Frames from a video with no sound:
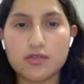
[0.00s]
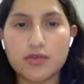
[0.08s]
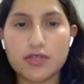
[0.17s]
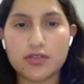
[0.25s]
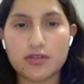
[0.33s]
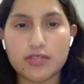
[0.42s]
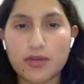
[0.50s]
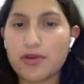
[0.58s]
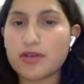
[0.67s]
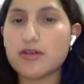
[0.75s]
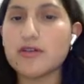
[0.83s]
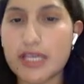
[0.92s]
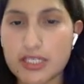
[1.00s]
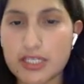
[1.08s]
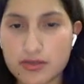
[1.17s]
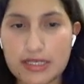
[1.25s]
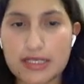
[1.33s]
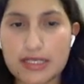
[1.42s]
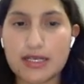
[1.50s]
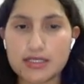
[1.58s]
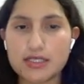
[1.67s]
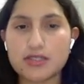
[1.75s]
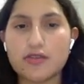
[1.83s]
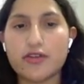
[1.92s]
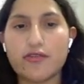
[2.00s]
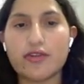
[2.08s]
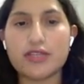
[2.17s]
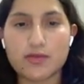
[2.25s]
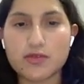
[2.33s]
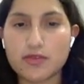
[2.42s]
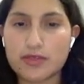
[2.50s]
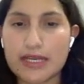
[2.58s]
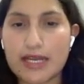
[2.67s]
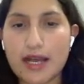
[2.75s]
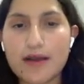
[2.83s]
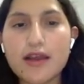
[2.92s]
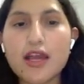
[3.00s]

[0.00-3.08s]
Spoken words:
beyond the mere collection analysis of different types of data